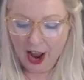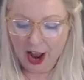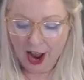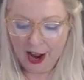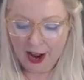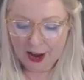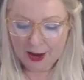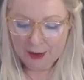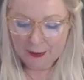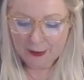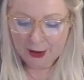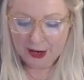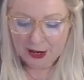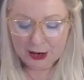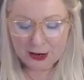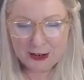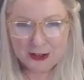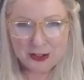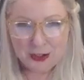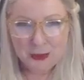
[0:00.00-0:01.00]
I
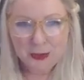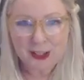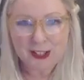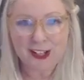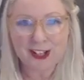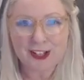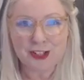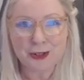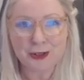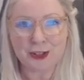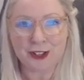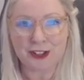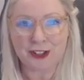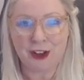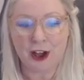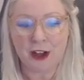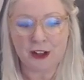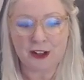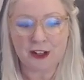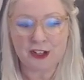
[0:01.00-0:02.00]
also would like to
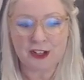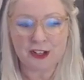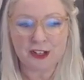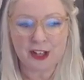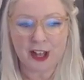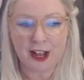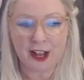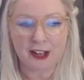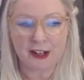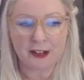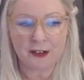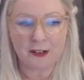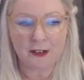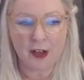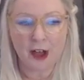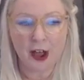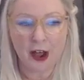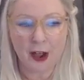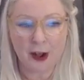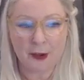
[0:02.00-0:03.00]
acknowledge that
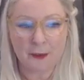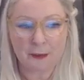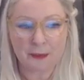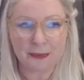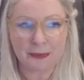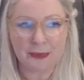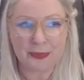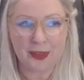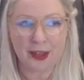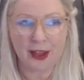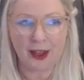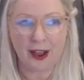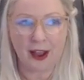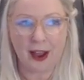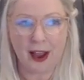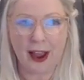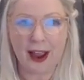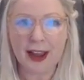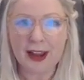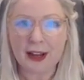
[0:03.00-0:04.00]

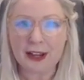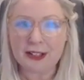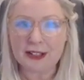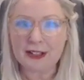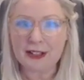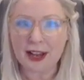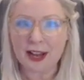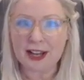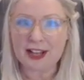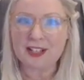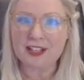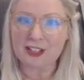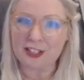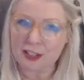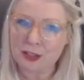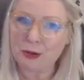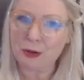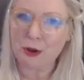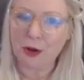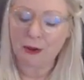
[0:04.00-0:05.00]
I
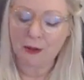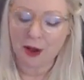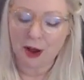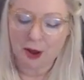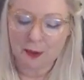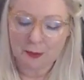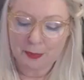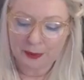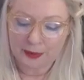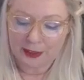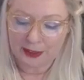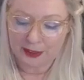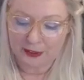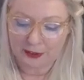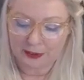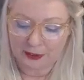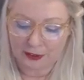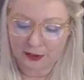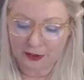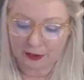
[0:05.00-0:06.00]
did grow up
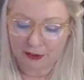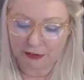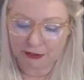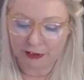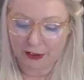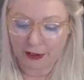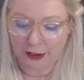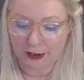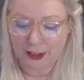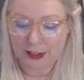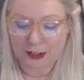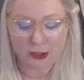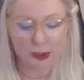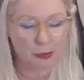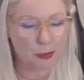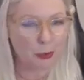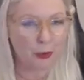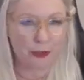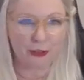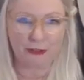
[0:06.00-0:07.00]
in a fairly
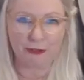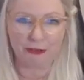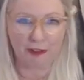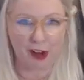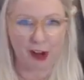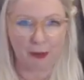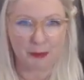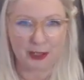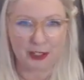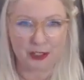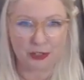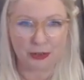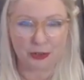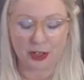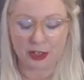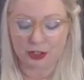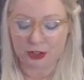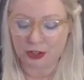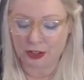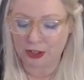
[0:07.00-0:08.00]
supportive family
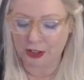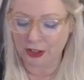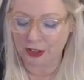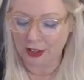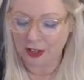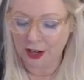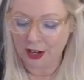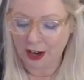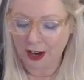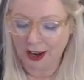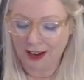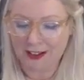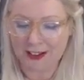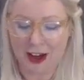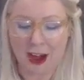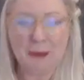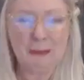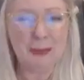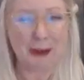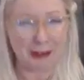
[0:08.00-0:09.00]
structure.
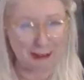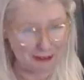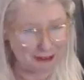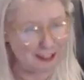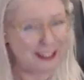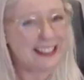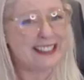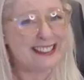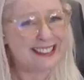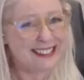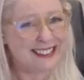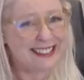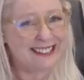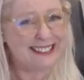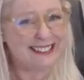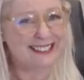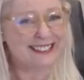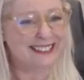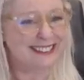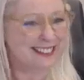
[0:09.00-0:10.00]
Not perfect,
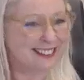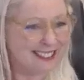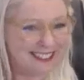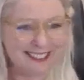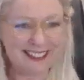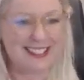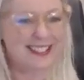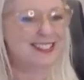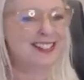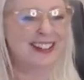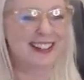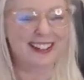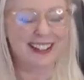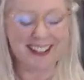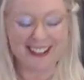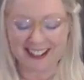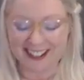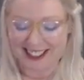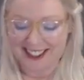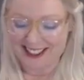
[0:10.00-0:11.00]
let's not
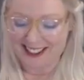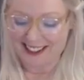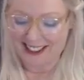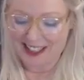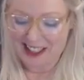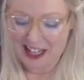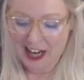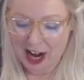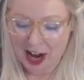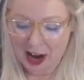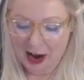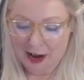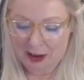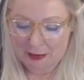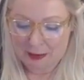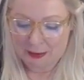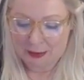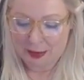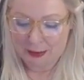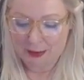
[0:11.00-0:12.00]
get crazy,
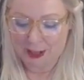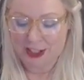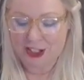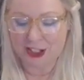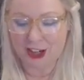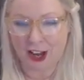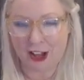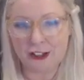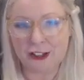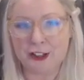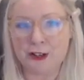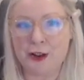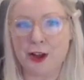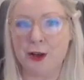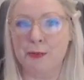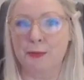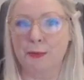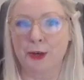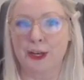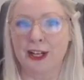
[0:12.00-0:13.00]
but my childhood
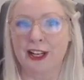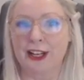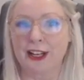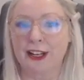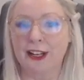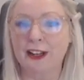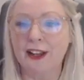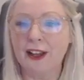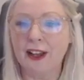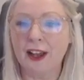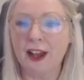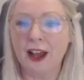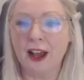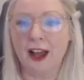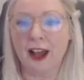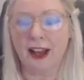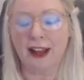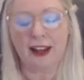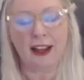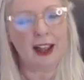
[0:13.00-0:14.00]
upbringing,
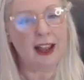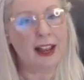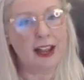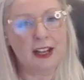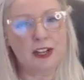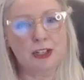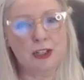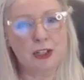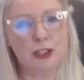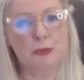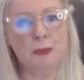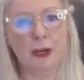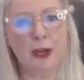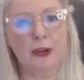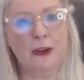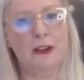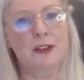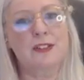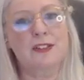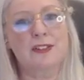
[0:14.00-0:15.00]
I had two
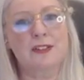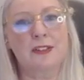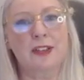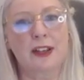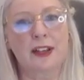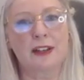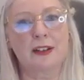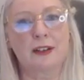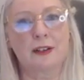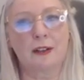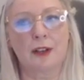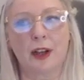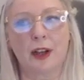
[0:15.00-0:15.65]
parents that,